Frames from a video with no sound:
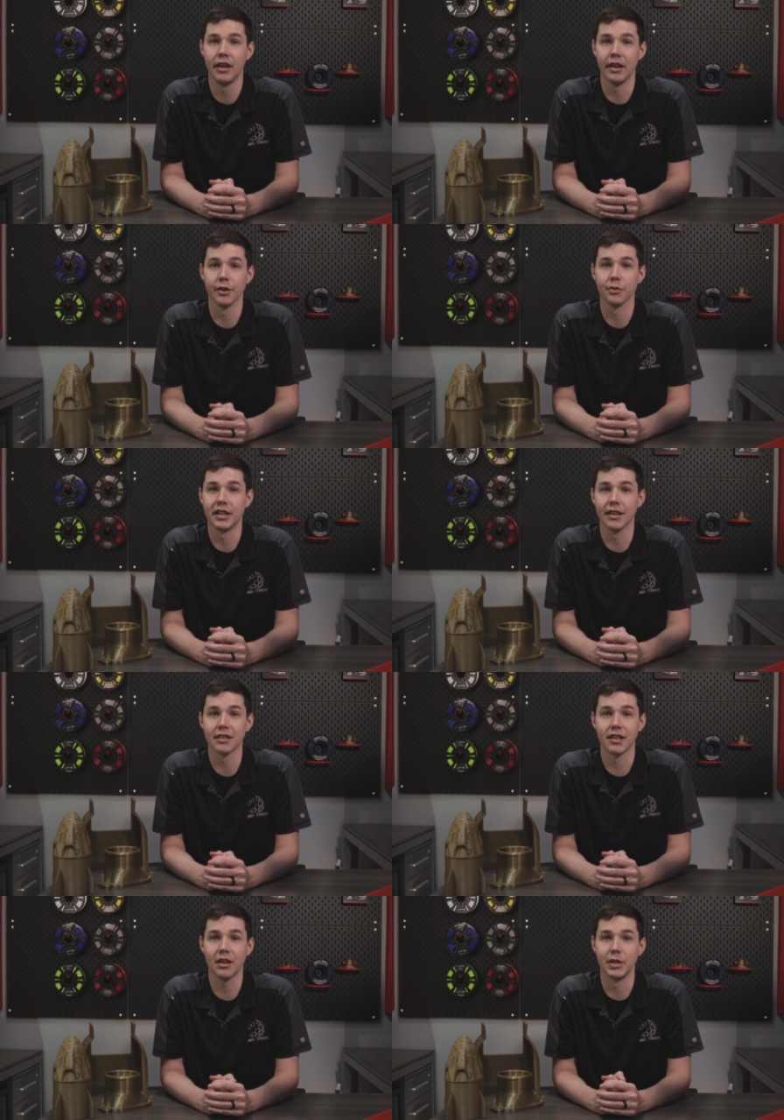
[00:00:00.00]
Here at
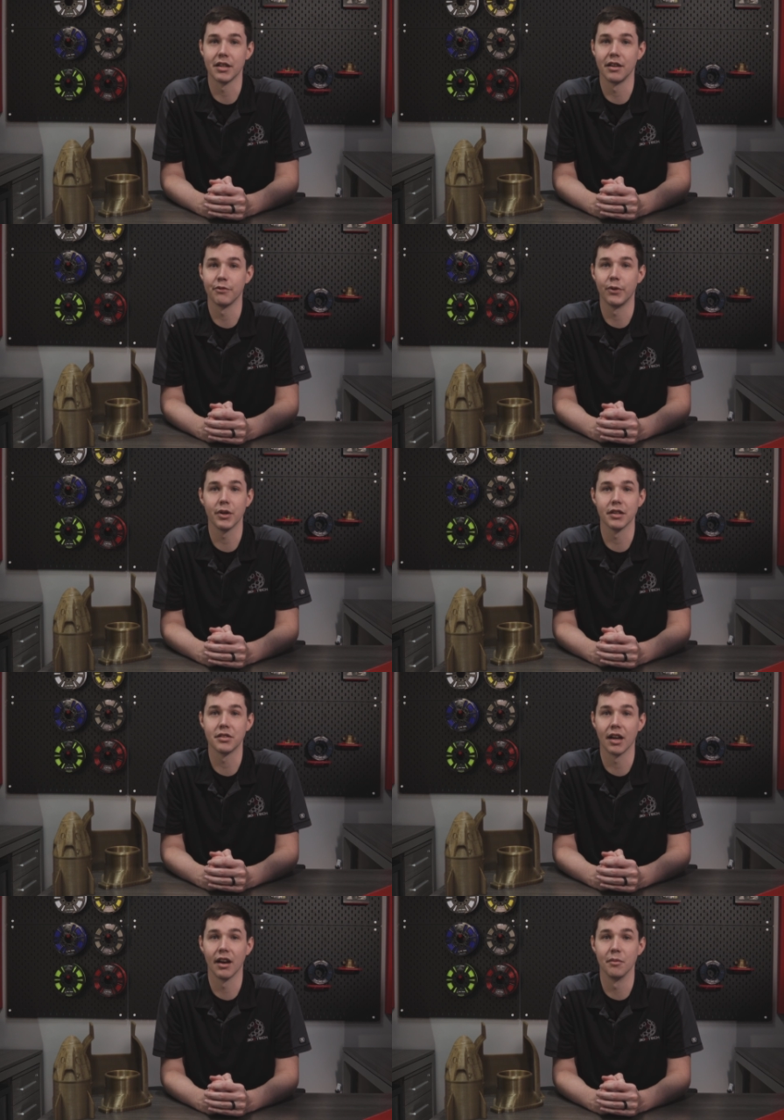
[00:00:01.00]
3DX Tech, we tend to
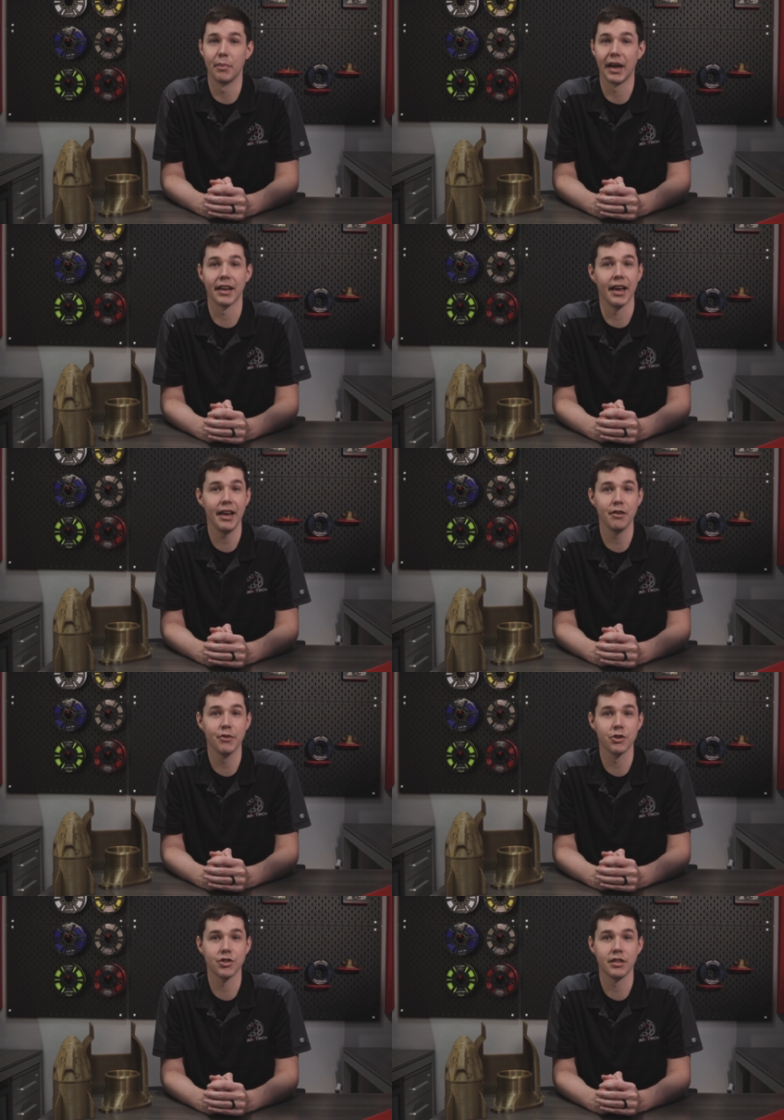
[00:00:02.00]
focus on PEKK A
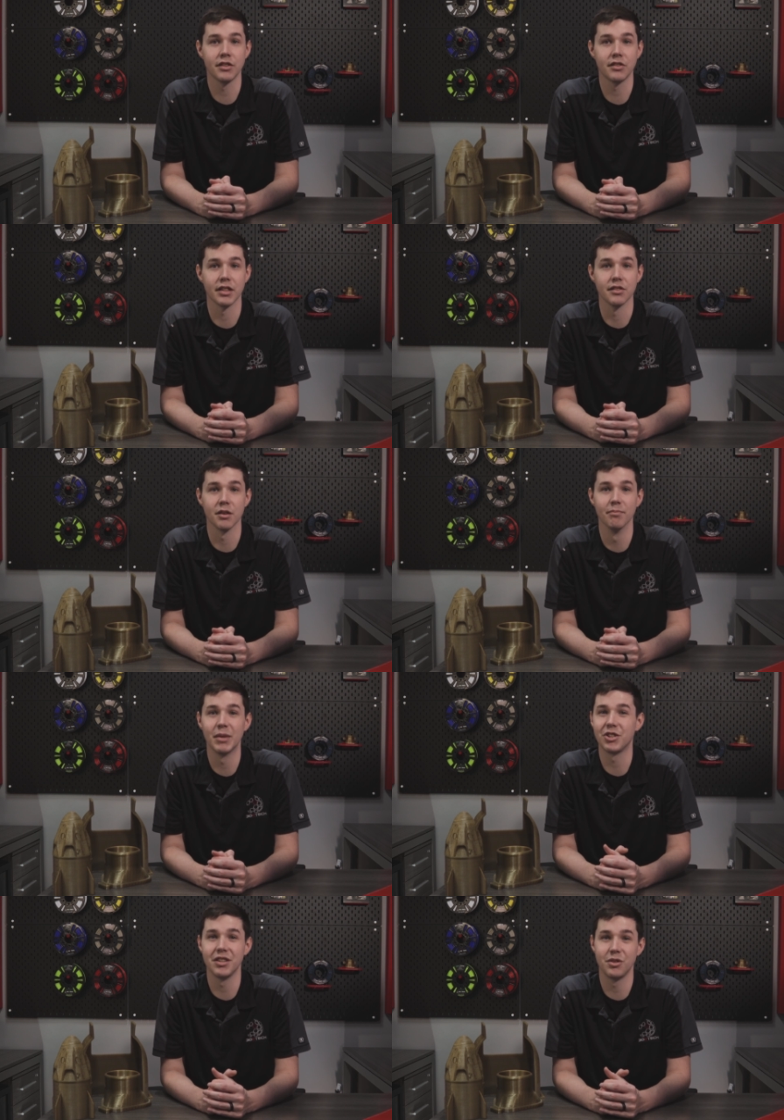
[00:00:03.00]
versions since they're
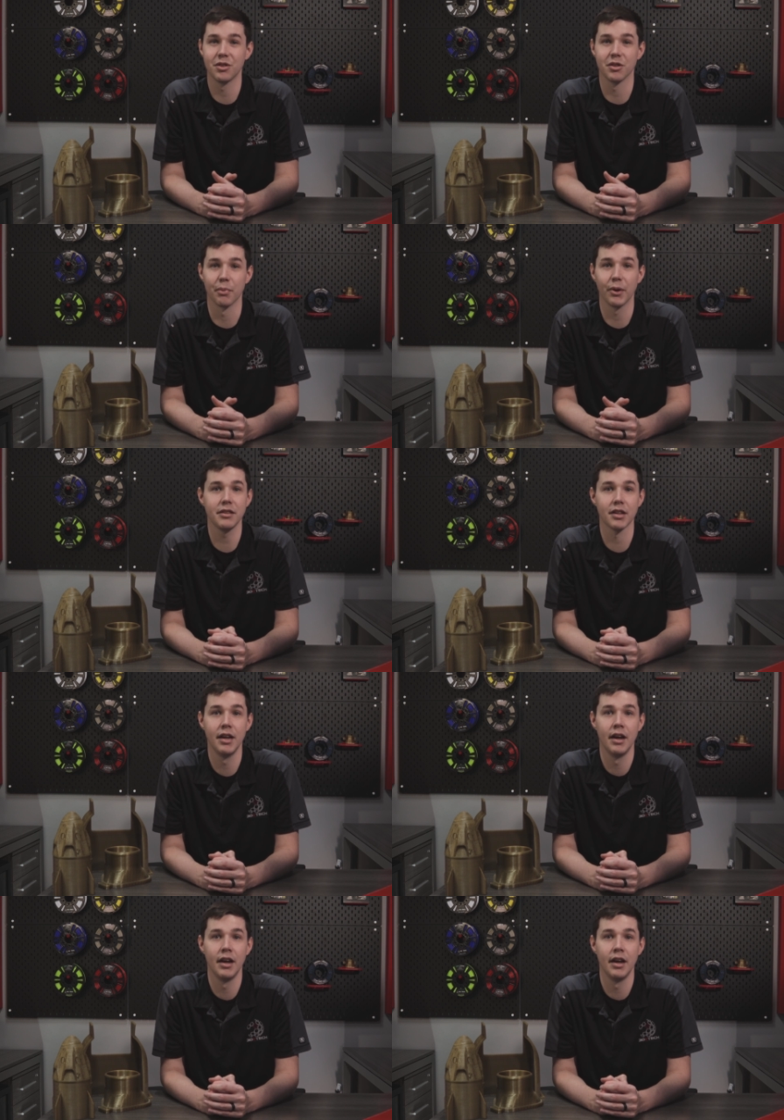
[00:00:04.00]
much easier to print